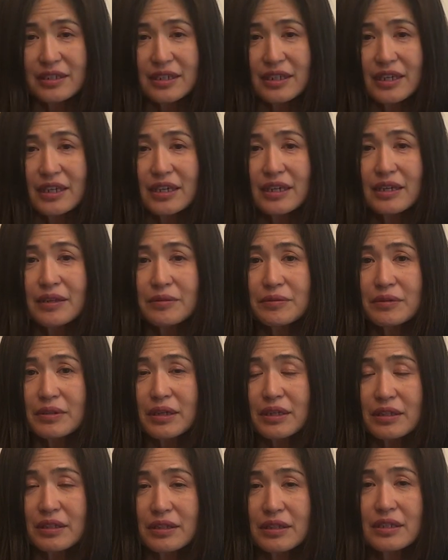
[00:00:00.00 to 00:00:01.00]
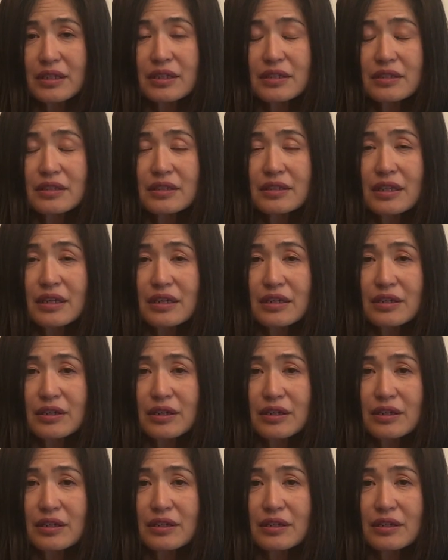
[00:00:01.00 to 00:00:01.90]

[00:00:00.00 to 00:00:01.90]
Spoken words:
and I think the